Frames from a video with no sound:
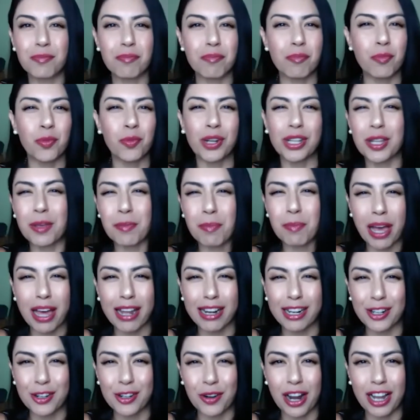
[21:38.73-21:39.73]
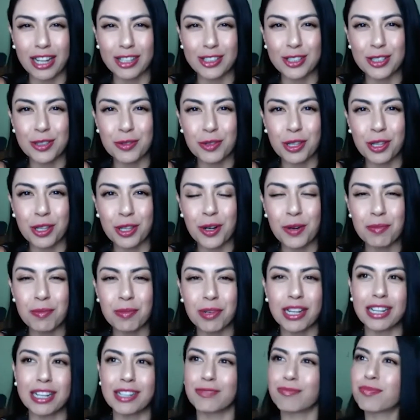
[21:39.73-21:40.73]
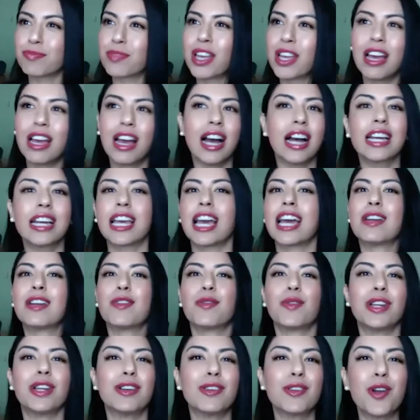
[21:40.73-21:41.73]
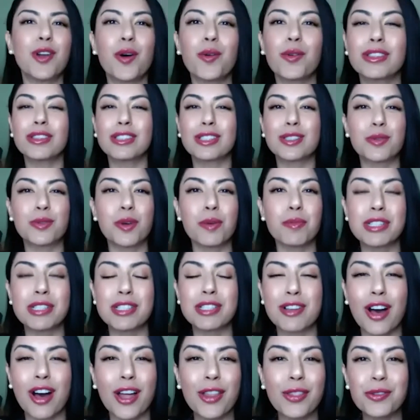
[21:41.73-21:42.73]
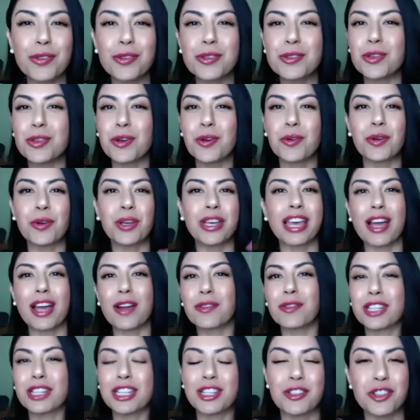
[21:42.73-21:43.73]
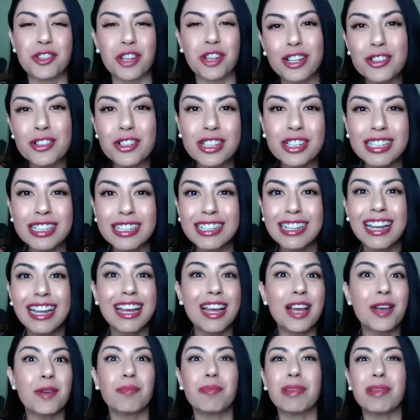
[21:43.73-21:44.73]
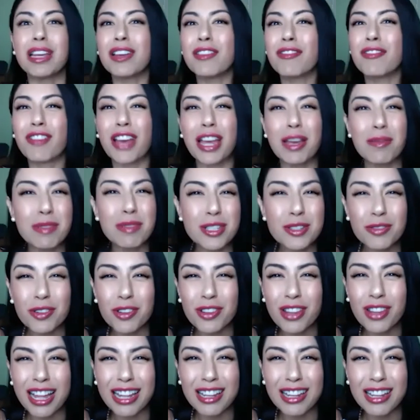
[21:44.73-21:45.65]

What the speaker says: really bad interactions with her, but again, we don't know what woman's gone through, so we can't really judge it. Being famous for that